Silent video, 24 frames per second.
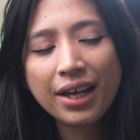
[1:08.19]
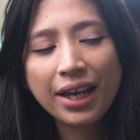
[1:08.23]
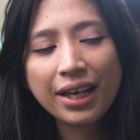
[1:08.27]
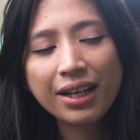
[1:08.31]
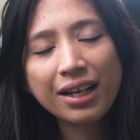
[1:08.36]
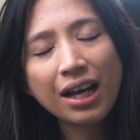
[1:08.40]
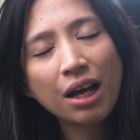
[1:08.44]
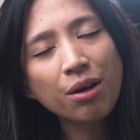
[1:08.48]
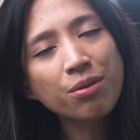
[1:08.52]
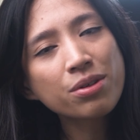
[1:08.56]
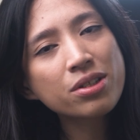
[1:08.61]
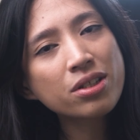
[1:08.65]

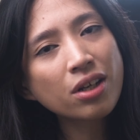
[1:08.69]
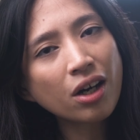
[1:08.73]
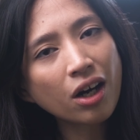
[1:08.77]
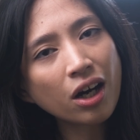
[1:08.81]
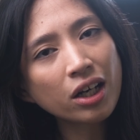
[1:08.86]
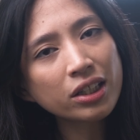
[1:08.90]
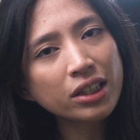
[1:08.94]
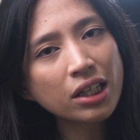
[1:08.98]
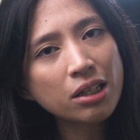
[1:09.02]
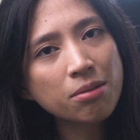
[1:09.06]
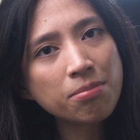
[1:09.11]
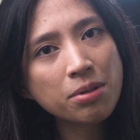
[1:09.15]
And I was
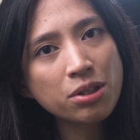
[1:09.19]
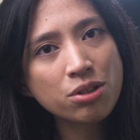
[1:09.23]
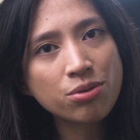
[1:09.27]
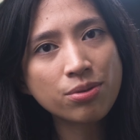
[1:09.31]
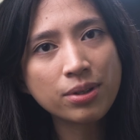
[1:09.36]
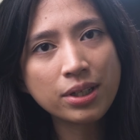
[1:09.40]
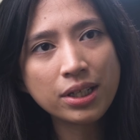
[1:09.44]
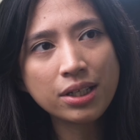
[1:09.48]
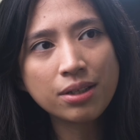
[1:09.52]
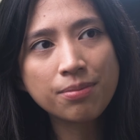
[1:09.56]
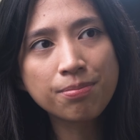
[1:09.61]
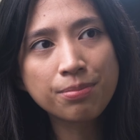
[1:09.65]
caught in
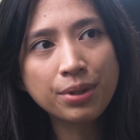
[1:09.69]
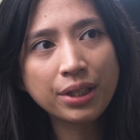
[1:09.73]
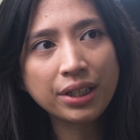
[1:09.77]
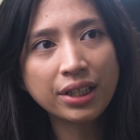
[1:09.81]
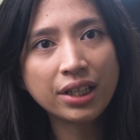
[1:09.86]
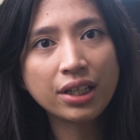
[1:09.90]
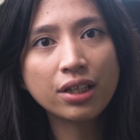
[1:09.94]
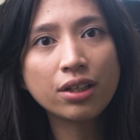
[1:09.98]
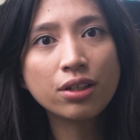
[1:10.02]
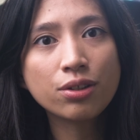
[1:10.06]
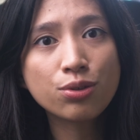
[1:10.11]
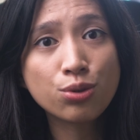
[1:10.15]
between
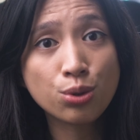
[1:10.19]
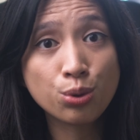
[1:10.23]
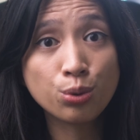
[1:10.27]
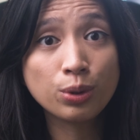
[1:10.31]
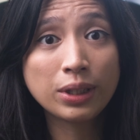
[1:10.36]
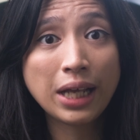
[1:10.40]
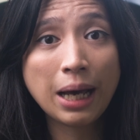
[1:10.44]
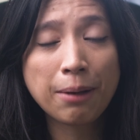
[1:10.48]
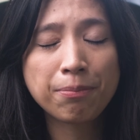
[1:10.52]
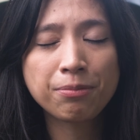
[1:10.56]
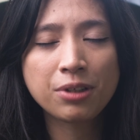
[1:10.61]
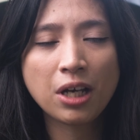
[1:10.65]
bringing 2
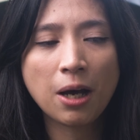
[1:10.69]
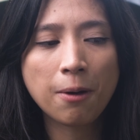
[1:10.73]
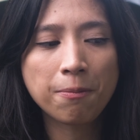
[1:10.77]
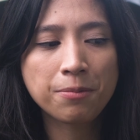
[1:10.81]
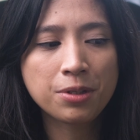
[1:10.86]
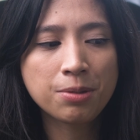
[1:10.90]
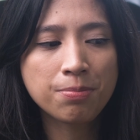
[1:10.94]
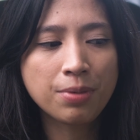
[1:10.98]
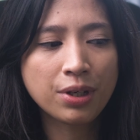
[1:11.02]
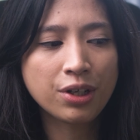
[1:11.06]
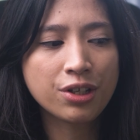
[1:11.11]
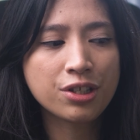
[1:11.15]

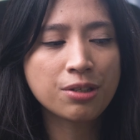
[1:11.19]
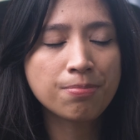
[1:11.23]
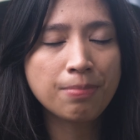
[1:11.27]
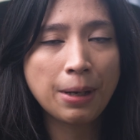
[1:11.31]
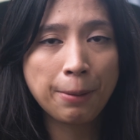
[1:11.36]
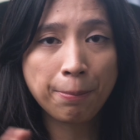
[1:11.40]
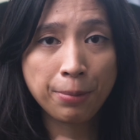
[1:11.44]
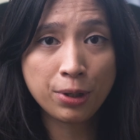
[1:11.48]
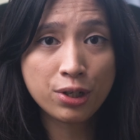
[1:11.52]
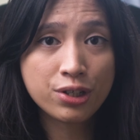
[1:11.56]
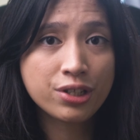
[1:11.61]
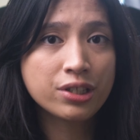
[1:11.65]
laptops because
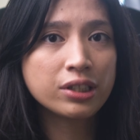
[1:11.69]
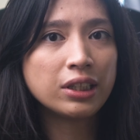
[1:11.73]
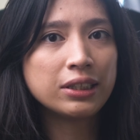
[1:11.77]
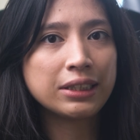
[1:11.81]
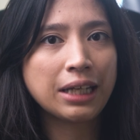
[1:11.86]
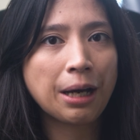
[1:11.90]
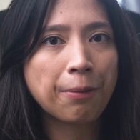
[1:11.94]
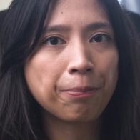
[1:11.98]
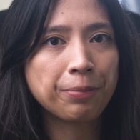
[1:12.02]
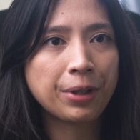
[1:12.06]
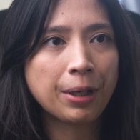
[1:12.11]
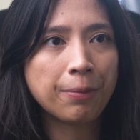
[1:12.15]
my personal
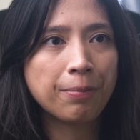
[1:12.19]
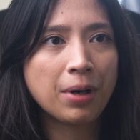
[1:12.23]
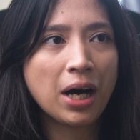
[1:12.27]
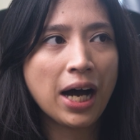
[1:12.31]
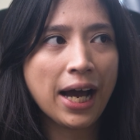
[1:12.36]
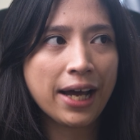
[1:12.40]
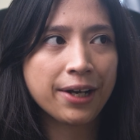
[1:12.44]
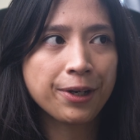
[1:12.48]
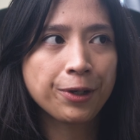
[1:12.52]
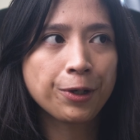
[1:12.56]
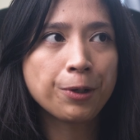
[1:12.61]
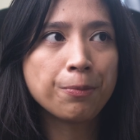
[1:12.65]
laptop
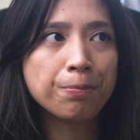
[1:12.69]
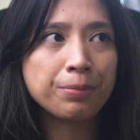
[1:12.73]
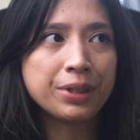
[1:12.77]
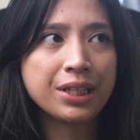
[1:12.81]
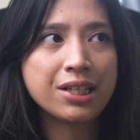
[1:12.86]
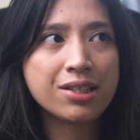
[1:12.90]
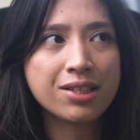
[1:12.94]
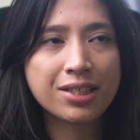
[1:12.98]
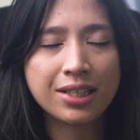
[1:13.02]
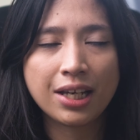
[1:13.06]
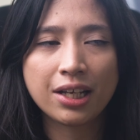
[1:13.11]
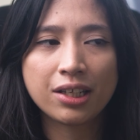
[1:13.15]
had a
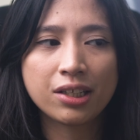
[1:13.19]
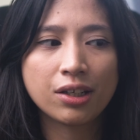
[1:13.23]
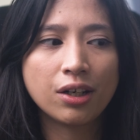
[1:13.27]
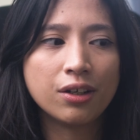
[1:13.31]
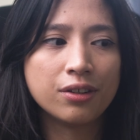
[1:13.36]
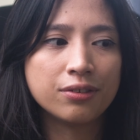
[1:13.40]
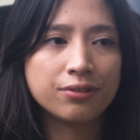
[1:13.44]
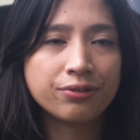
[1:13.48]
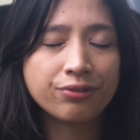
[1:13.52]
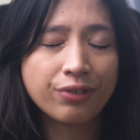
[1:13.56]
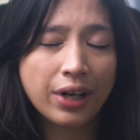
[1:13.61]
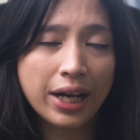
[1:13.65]
complete set
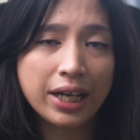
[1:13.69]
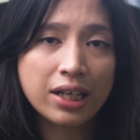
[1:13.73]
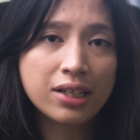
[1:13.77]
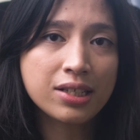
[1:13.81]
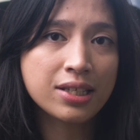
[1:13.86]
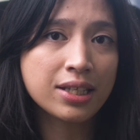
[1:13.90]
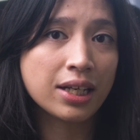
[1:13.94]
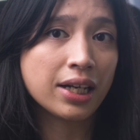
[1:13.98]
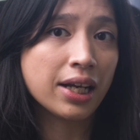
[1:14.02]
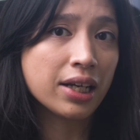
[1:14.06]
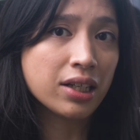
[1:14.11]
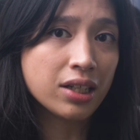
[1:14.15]
of
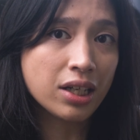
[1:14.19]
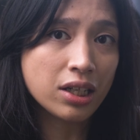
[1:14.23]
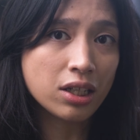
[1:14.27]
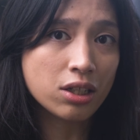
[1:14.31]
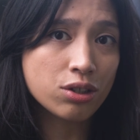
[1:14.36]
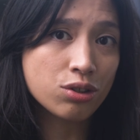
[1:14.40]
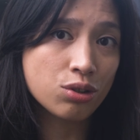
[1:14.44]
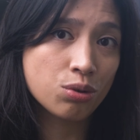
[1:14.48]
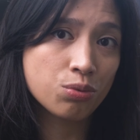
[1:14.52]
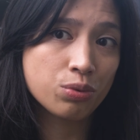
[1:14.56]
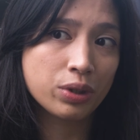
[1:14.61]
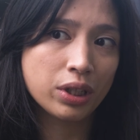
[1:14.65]
files that I
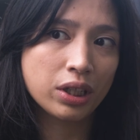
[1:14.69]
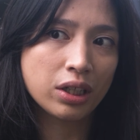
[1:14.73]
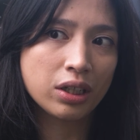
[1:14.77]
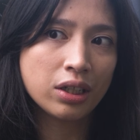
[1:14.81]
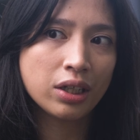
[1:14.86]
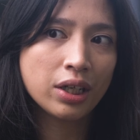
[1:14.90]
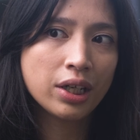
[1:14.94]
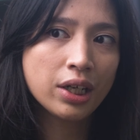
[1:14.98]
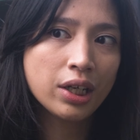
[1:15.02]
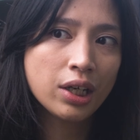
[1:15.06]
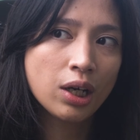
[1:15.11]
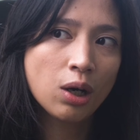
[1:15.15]
needed to
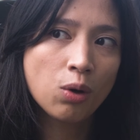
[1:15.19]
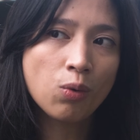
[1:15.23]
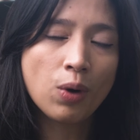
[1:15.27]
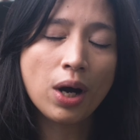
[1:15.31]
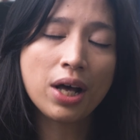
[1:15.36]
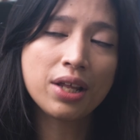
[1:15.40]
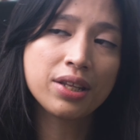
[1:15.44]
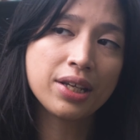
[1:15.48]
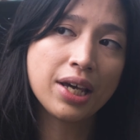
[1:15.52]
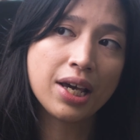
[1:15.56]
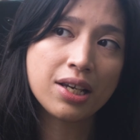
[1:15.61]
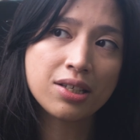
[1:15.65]
work,
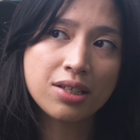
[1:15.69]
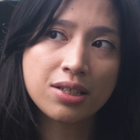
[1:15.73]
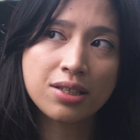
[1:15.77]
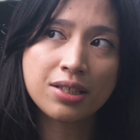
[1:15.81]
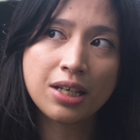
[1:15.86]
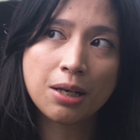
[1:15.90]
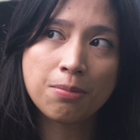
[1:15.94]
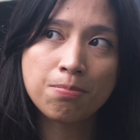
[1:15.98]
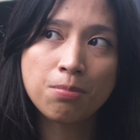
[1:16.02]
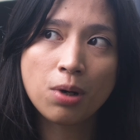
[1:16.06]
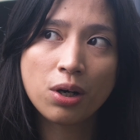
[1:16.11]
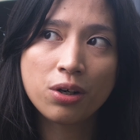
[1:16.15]
while the Asus
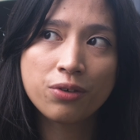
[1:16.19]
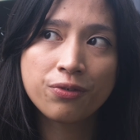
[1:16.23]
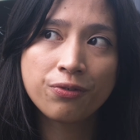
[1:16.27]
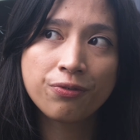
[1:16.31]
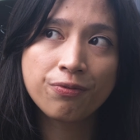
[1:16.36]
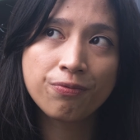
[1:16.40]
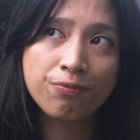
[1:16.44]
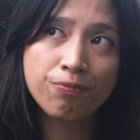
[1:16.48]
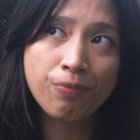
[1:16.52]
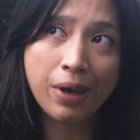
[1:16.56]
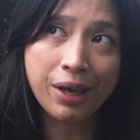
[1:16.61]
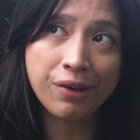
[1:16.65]
Zenbook
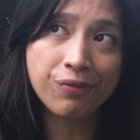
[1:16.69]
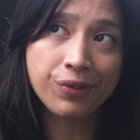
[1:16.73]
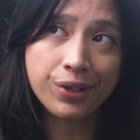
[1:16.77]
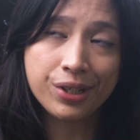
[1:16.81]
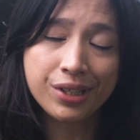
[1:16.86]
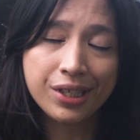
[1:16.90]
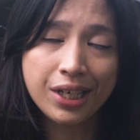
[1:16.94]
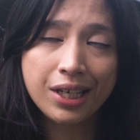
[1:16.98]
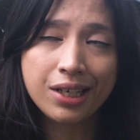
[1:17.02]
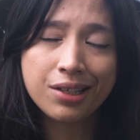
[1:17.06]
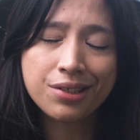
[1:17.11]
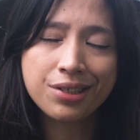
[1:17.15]

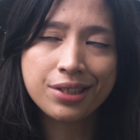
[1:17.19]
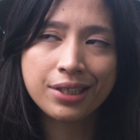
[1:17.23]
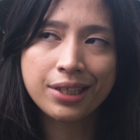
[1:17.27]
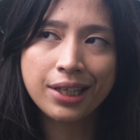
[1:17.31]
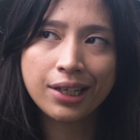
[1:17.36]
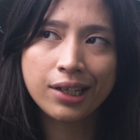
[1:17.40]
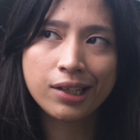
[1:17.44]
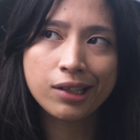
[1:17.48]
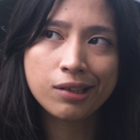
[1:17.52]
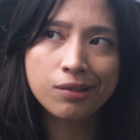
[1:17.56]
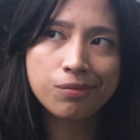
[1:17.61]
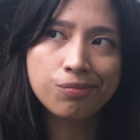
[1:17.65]
A14
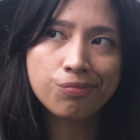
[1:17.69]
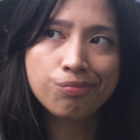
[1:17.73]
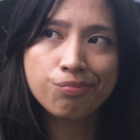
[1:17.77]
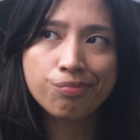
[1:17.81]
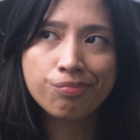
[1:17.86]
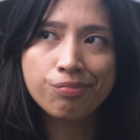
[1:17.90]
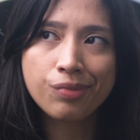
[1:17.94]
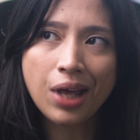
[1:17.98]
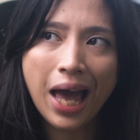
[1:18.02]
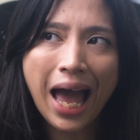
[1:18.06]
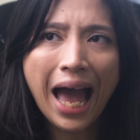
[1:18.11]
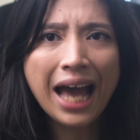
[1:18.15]
still
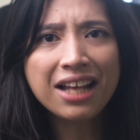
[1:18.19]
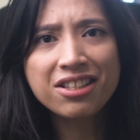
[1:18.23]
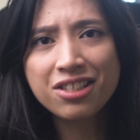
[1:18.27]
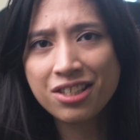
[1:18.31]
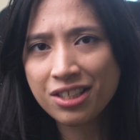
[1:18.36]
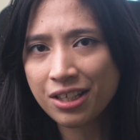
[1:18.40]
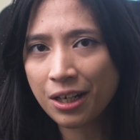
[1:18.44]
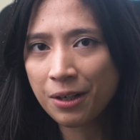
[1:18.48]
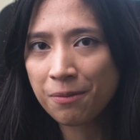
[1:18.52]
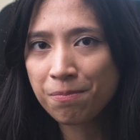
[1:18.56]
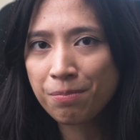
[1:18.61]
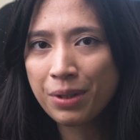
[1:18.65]
had
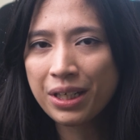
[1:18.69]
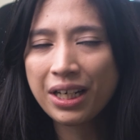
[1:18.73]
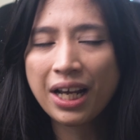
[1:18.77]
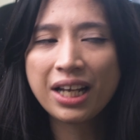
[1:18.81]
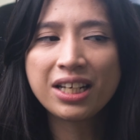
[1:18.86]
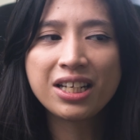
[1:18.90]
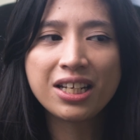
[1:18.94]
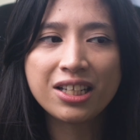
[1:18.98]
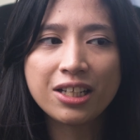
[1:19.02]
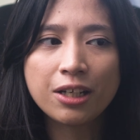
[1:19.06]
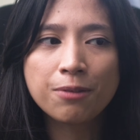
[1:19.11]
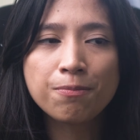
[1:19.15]
some, but
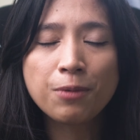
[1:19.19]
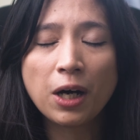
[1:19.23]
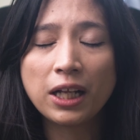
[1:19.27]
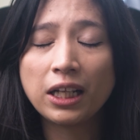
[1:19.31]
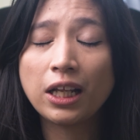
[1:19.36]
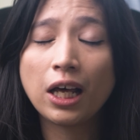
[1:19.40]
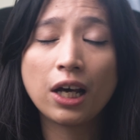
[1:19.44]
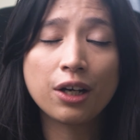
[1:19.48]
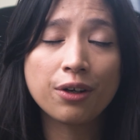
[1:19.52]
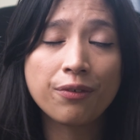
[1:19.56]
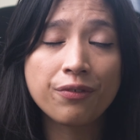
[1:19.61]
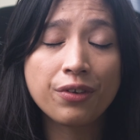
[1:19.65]
I needed a
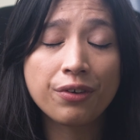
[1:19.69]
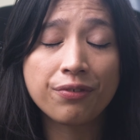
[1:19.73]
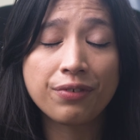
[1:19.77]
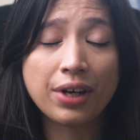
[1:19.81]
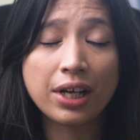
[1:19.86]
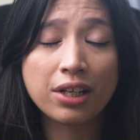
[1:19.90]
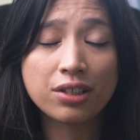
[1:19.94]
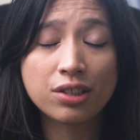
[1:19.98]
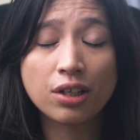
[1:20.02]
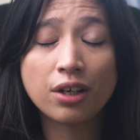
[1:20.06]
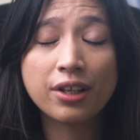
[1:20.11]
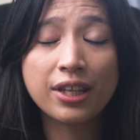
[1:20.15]
lot of the
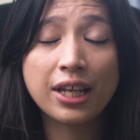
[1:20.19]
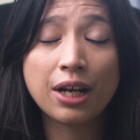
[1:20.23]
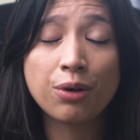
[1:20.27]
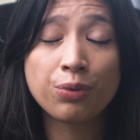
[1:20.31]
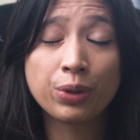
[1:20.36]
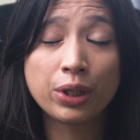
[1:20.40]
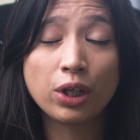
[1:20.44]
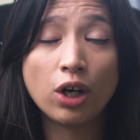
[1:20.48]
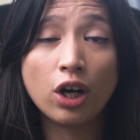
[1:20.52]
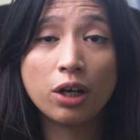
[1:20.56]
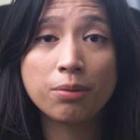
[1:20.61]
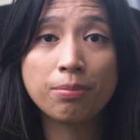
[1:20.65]
files that
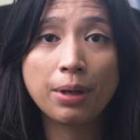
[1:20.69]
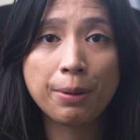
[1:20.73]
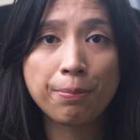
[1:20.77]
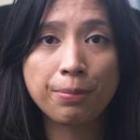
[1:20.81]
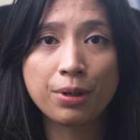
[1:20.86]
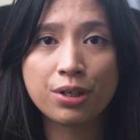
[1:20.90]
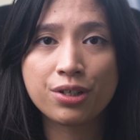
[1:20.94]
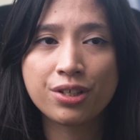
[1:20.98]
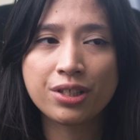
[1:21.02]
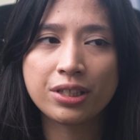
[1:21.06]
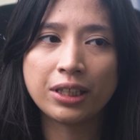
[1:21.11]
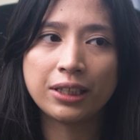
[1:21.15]
were on my
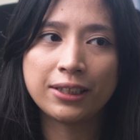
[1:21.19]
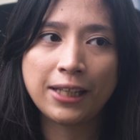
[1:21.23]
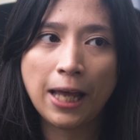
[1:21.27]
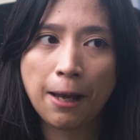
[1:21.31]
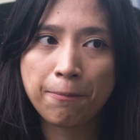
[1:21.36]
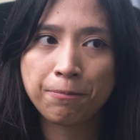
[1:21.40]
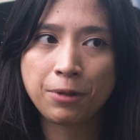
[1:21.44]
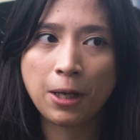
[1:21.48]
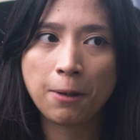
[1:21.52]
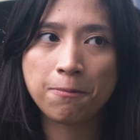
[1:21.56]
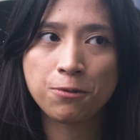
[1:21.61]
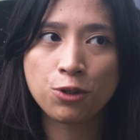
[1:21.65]
personal
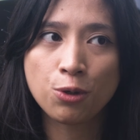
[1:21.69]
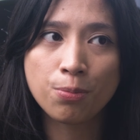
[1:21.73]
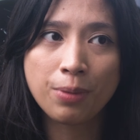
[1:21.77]
laptop.